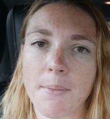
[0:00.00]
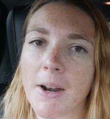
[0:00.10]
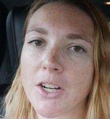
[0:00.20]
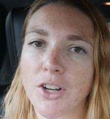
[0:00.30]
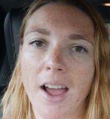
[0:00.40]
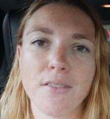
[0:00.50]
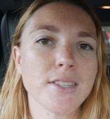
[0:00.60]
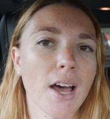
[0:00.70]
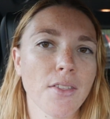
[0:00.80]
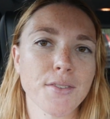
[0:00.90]
minute drive
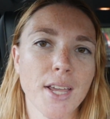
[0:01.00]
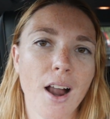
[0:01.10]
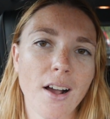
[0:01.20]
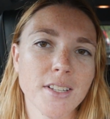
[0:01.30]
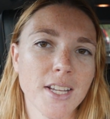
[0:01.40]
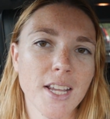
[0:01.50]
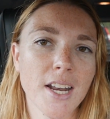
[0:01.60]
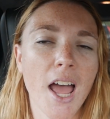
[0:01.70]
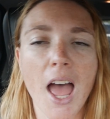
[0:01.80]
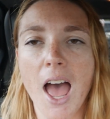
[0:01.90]
south of St. Augustine.
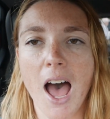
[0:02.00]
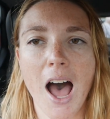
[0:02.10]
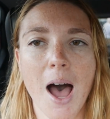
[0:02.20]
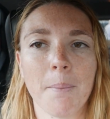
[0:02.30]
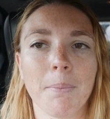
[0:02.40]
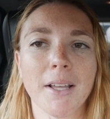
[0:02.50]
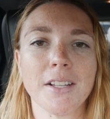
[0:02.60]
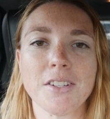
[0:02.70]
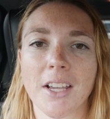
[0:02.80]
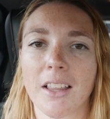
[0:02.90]
but
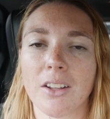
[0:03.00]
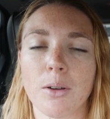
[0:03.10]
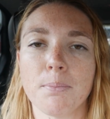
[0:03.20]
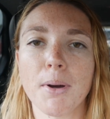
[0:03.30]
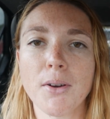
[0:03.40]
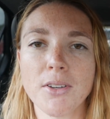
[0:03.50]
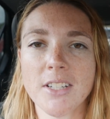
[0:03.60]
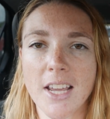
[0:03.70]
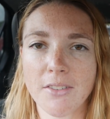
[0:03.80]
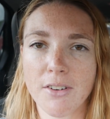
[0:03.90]
there's like a little boat you
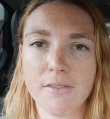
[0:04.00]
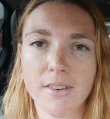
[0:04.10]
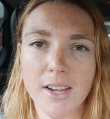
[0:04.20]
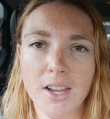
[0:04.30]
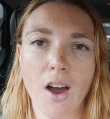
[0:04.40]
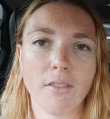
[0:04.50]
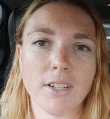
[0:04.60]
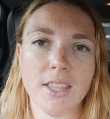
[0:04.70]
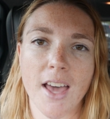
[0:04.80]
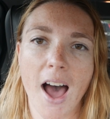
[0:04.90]
take for free
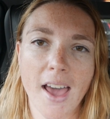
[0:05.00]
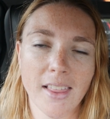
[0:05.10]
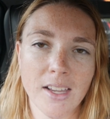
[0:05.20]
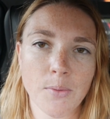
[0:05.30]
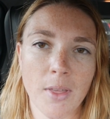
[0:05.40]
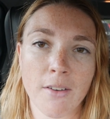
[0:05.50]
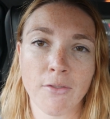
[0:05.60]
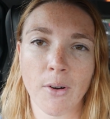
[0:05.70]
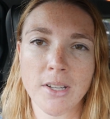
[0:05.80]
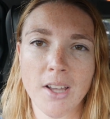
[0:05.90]
over to the island where the
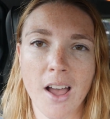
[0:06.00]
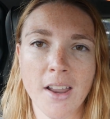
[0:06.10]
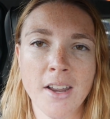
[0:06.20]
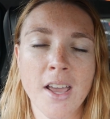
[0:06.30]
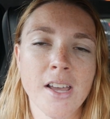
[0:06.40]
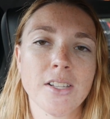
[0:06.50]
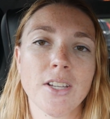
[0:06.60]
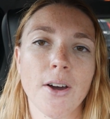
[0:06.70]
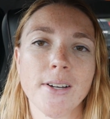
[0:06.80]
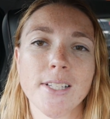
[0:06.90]
fort is on.
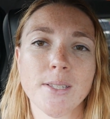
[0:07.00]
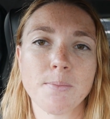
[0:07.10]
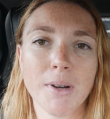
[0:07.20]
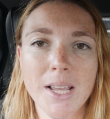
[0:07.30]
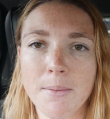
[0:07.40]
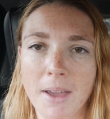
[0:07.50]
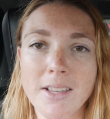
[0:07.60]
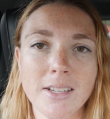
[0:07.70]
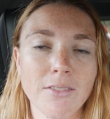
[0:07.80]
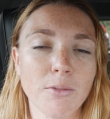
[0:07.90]
So it's pretty
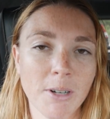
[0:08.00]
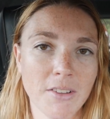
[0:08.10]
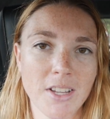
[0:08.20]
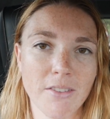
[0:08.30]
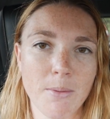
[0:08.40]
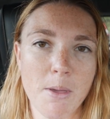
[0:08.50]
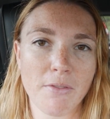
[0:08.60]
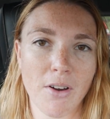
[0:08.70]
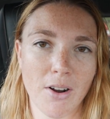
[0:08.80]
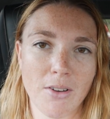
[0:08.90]
amazing from what I've seen from the
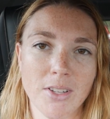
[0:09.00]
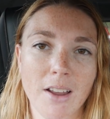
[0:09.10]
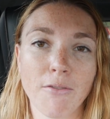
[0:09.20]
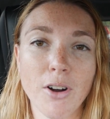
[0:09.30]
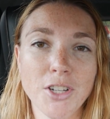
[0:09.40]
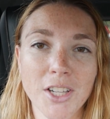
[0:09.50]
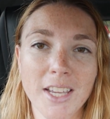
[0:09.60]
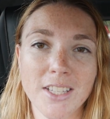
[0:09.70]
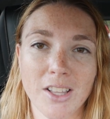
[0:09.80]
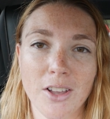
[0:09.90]
photos.
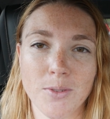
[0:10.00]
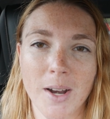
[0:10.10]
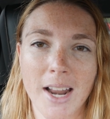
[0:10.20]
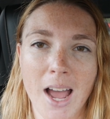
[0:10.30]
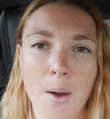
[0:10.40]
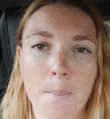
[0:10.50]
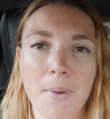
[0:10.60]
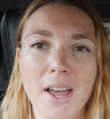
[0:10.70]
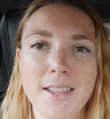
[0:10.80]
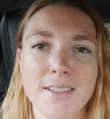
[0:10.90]
Unfortunately, it's closed right now,
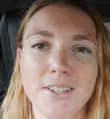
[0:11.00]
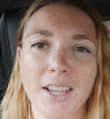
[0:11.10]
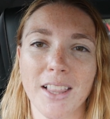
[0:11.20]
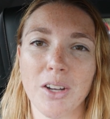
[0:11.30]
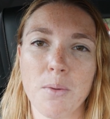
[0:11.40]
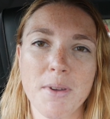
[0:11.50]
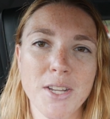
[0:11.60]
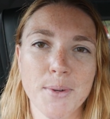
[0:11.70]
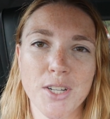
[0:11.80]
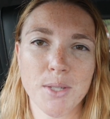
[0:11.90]
but there's like a little
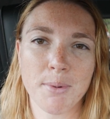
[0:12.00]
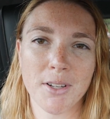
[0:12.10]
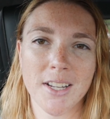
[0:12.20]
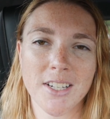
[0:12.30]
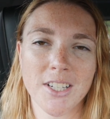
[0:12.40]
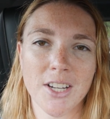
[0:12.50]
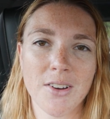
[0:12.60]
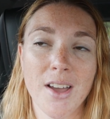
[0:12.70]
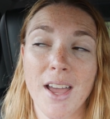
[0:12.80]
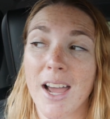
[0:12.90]
beach we just pulled
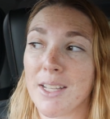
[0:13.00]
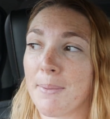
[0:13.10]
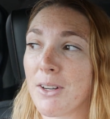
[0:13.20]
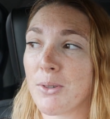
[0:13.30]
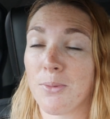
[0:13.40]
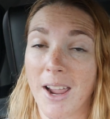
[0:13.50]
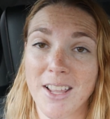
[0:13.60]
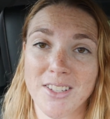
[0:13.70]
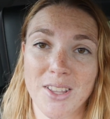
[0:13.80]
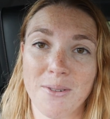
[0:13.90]
into. It's about to
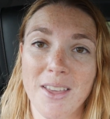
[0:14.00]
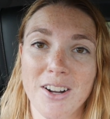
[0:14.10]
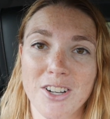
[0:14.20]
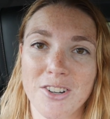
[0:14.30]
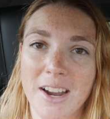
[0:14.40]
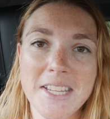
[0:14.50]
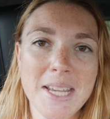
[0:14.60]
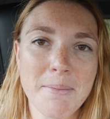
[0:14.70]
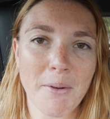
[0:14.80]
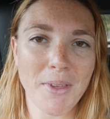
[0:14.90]
rain, so the weather is
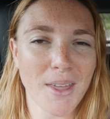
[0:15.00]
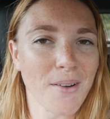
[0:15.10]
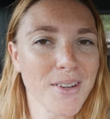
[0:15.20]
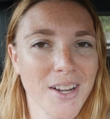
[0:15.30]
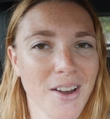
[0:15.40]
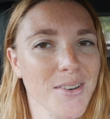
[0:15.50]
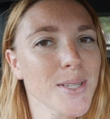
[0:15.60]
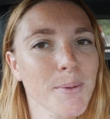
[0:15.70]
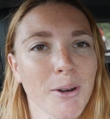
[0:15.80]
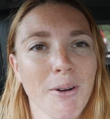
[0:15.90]
crazy, but we thought we'd go
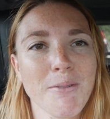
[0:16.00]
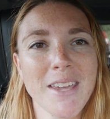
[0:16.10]
explore while we